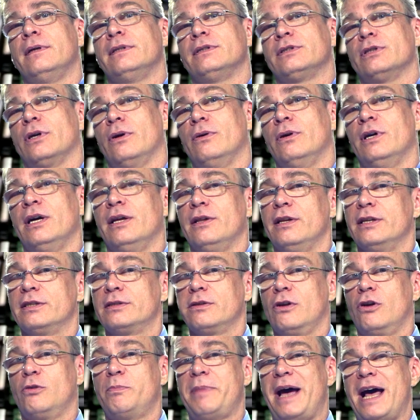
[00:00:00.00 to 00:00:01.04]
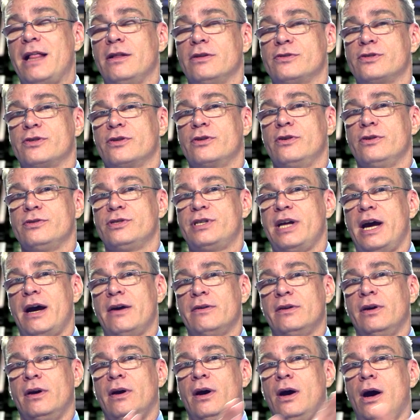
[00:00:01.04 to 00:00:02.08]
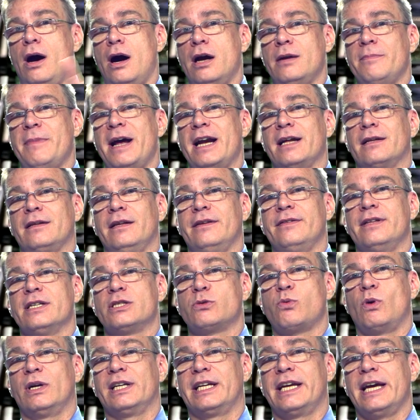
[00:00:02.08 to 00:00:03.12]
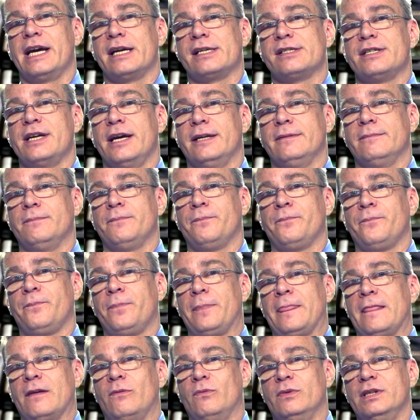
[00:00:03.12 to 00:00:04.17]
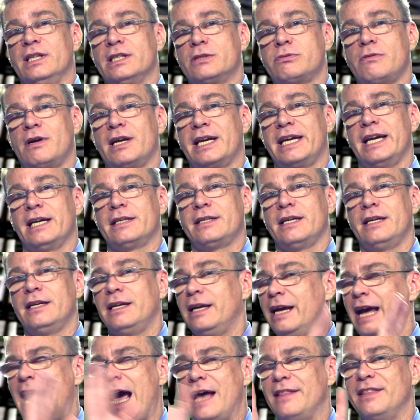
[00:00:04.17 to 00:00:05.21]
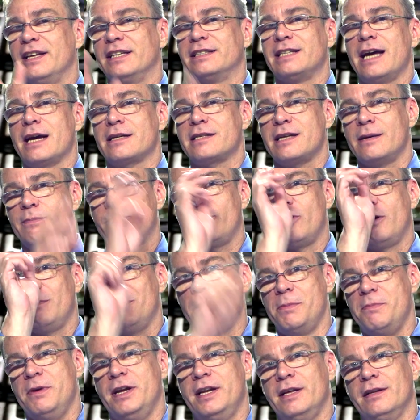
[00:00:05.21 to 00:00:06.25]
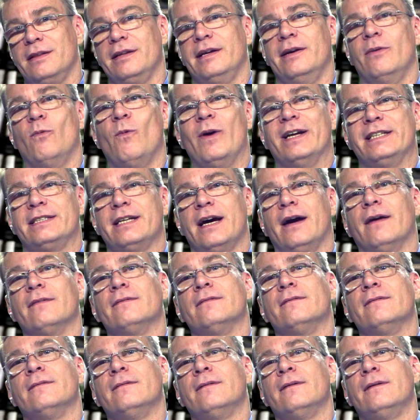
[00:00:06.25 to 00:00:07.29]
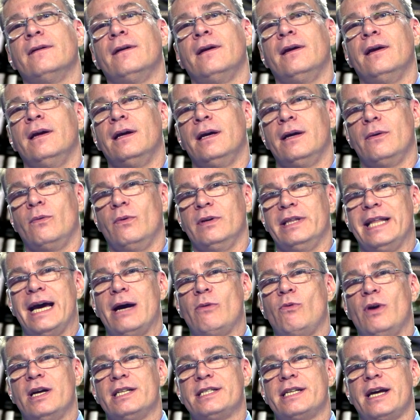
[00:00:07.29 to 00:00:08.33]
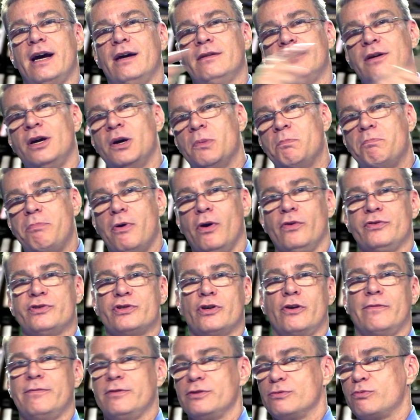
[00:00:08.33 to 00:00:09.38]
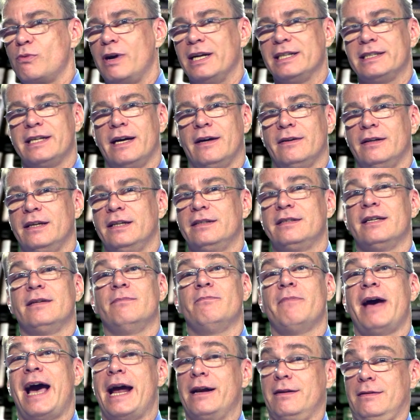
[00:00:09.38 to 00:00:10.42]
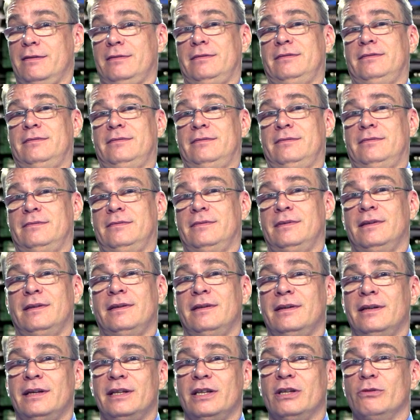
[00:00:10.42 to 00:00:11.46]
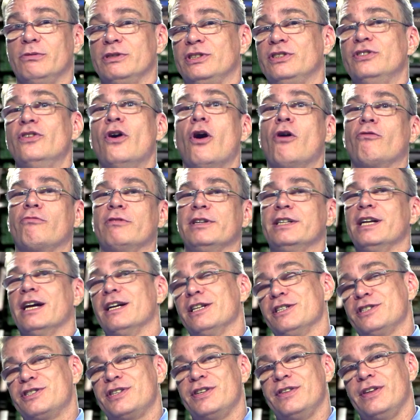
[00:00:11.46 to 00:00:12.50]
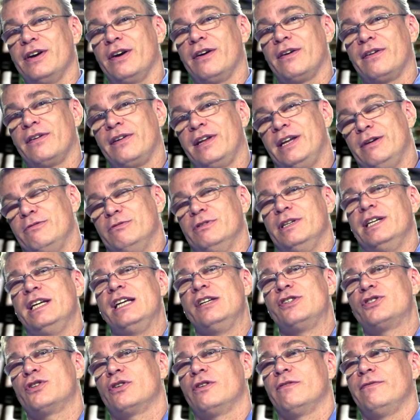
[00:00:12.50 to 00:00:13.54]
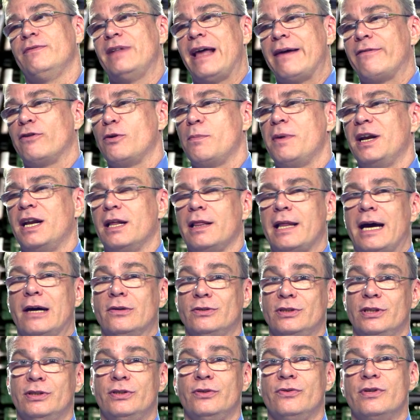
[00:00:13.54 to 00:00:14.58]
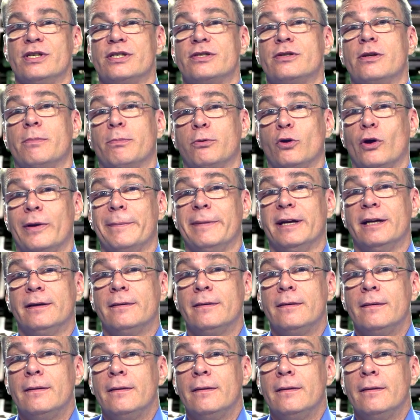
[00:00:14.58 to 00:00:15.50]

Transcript: So this load balancer goes down, automatically this one kicks in. When this one kicked in, it had the exact same problem immediately and went down. When that went down, both servers went down. It didn't matter. There was no redundancy there. He should have never been allowed to do this deployment.